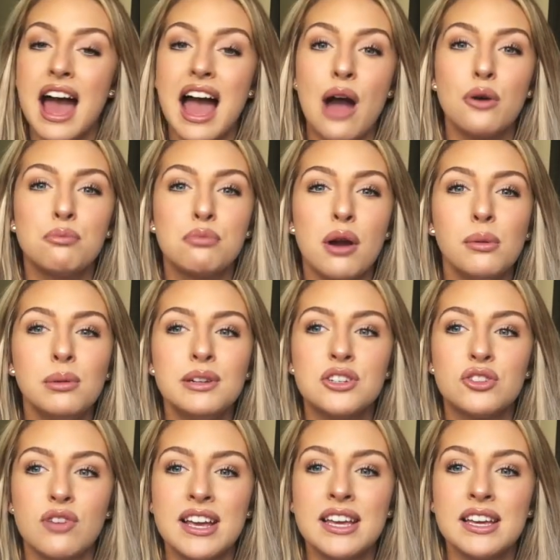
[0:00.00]
I would probably
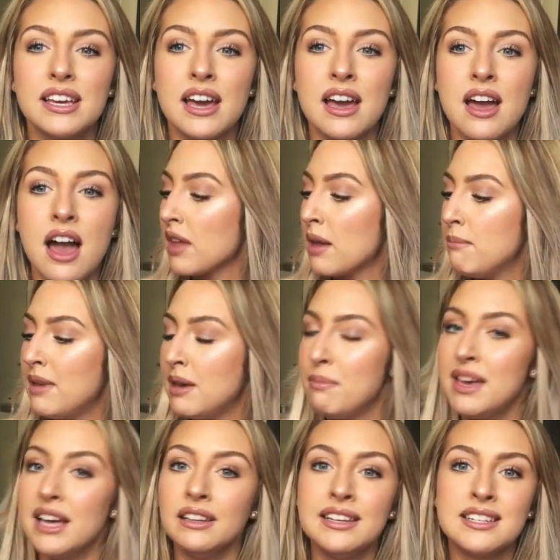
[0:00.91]
drink
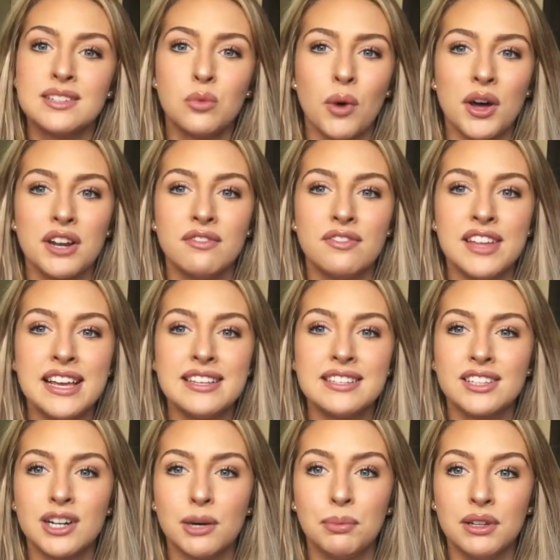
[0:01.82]
maybe at least one of
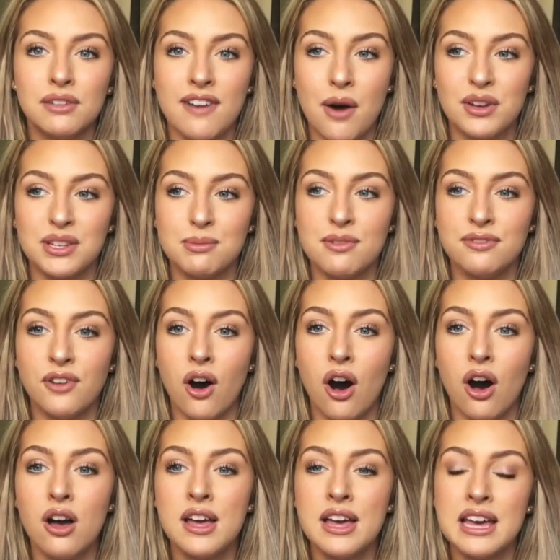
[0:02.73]
these a couple of hours
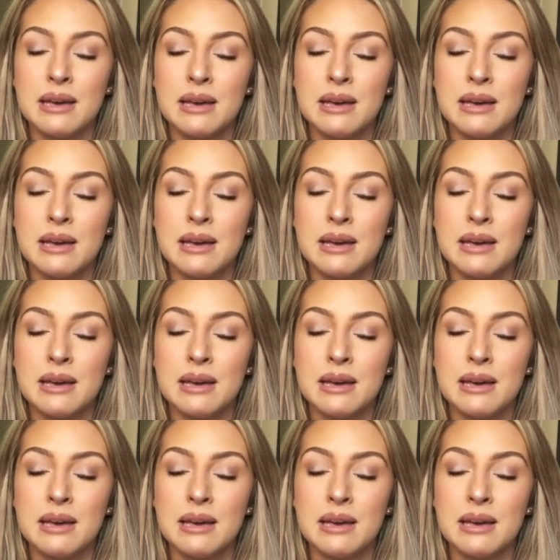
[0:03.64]
before,